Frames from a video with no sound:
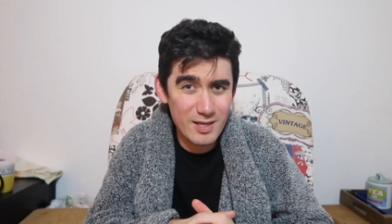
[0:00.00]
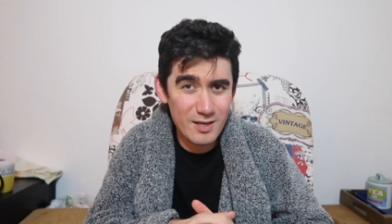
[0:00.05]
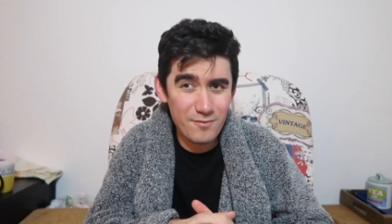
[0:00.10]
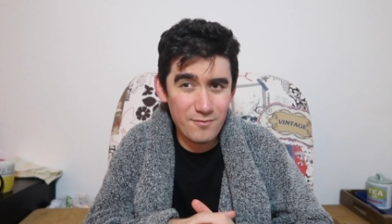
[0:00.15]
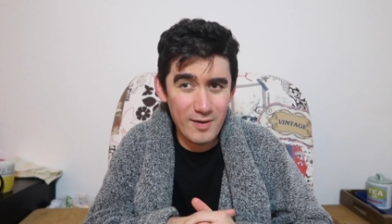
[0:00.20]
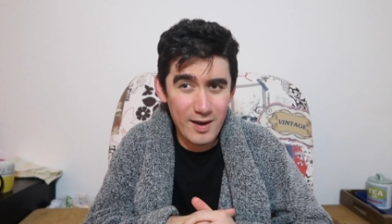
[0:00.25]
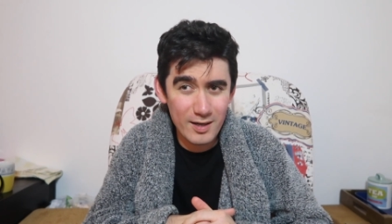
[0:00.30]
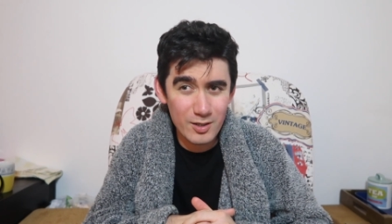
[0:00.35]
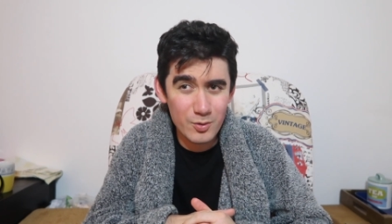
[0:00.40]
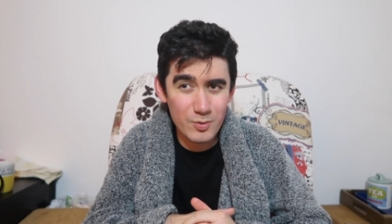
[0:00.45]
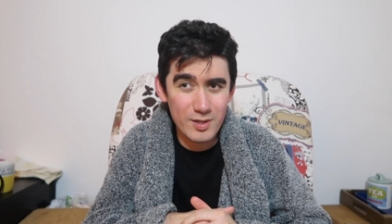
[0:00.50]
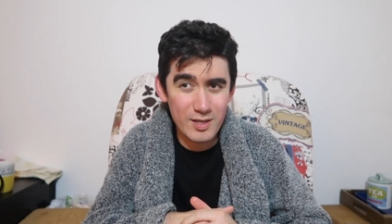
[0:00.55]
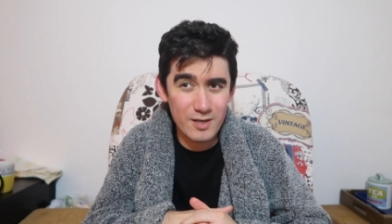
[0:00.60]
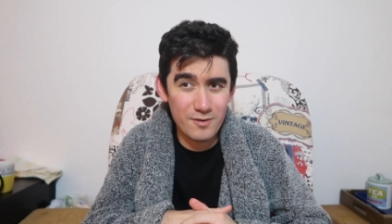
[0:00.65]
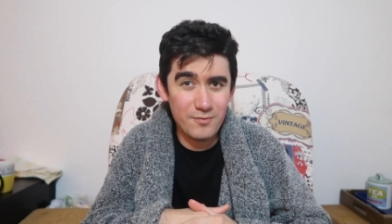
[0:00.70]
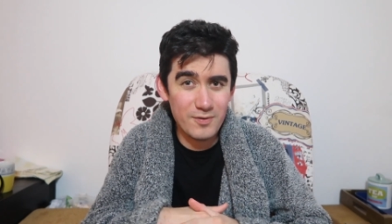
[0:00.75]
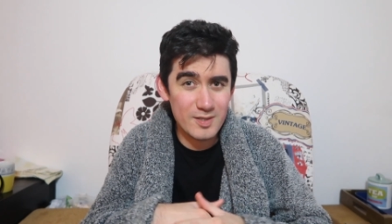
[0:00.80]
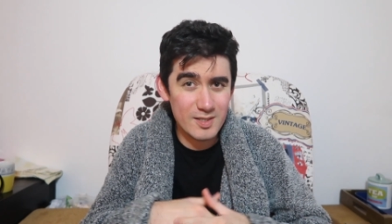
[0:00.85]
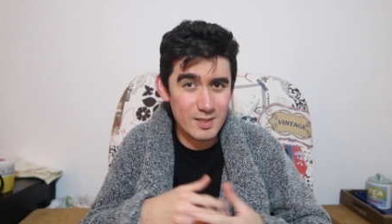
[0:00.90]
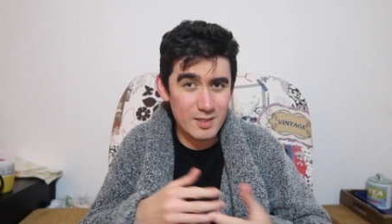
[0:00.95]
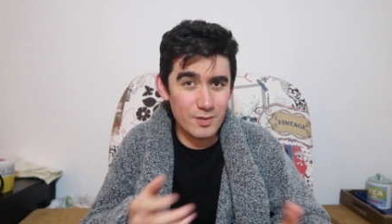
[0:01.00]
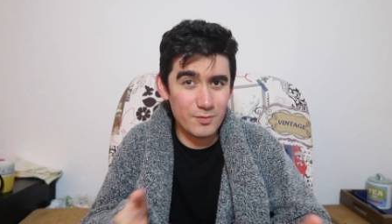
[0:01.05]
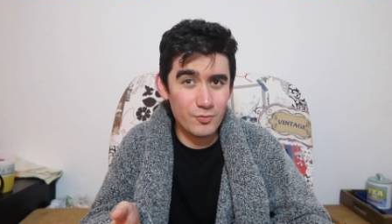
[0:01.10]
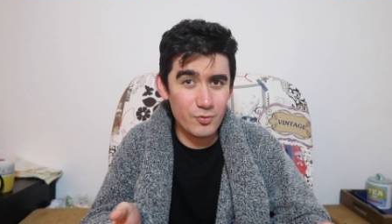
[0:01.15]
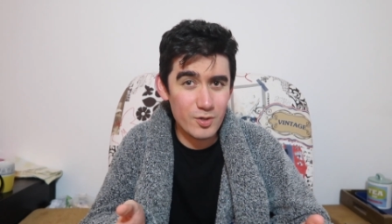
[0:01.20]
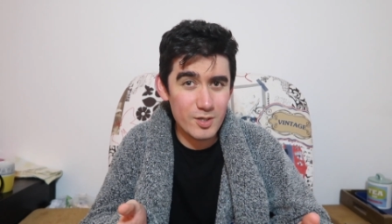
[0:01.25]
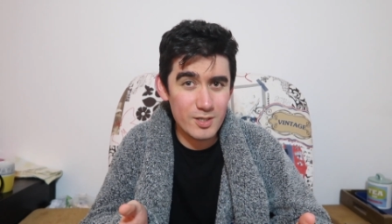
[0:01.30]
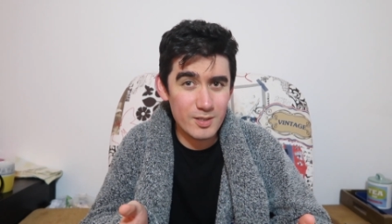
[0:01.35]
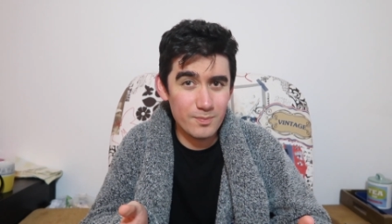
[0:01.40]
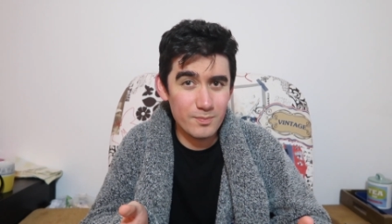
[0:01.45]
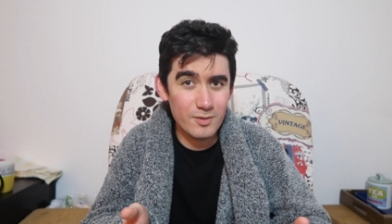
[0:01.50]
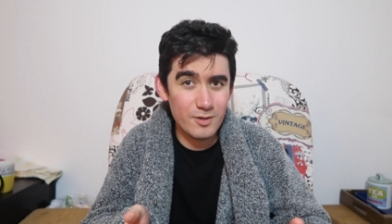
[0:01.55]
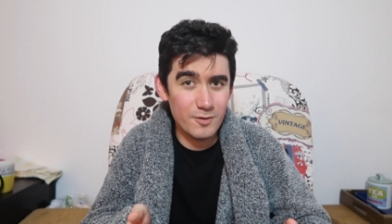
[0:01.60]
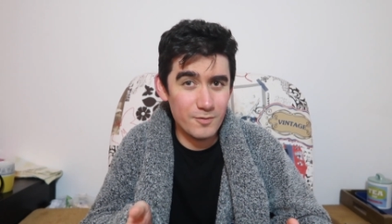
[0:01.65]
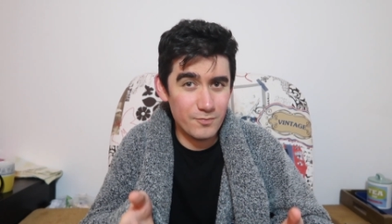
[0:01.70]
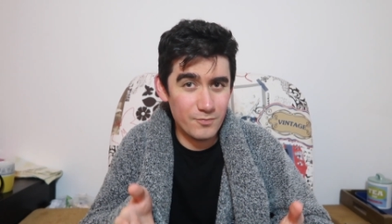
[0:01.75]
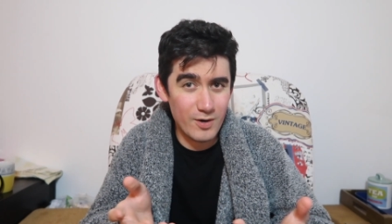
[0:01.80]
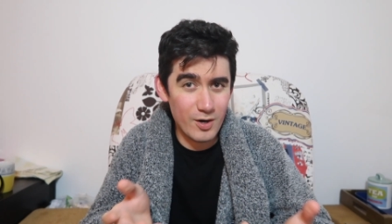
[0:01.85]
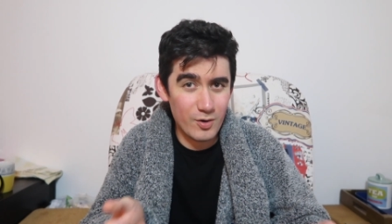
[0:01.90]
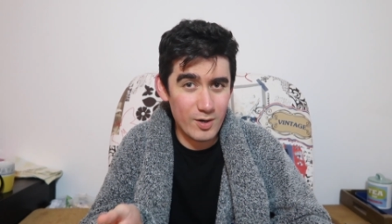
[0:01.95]
they value their physical freedom
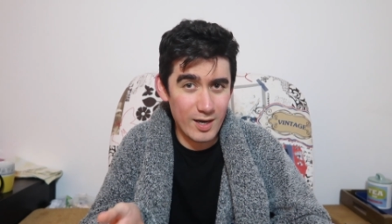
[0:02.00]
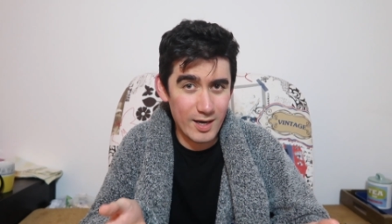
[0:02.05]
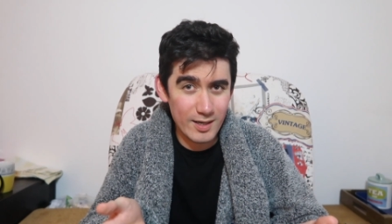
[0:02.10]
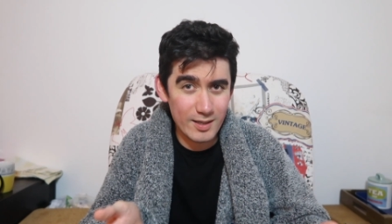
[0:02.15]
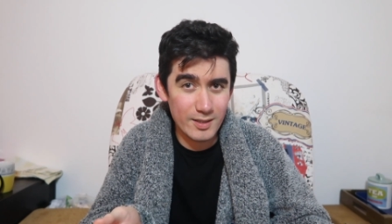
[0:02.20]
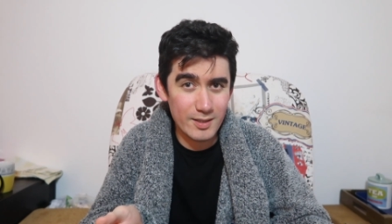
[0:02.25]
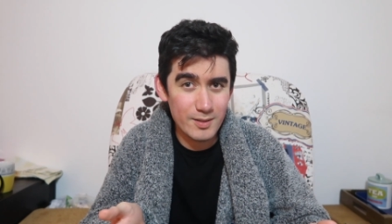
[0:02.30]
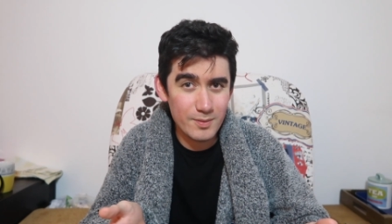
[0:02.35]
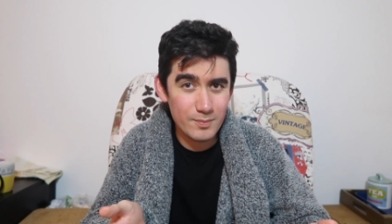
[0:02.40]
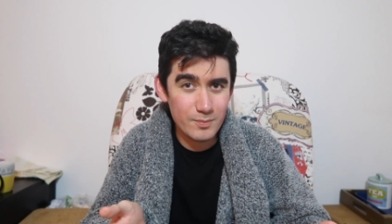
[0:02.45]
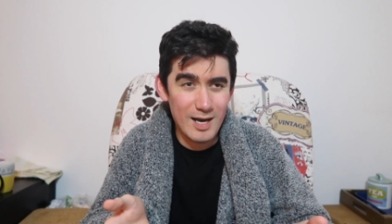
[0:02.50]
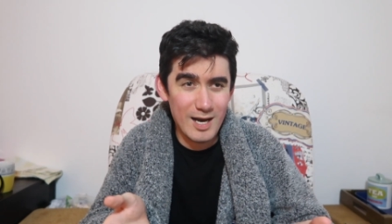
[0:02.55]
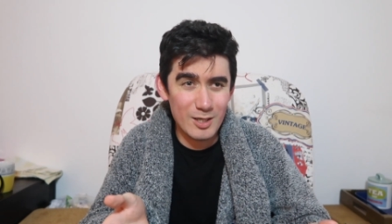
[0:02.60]
very highly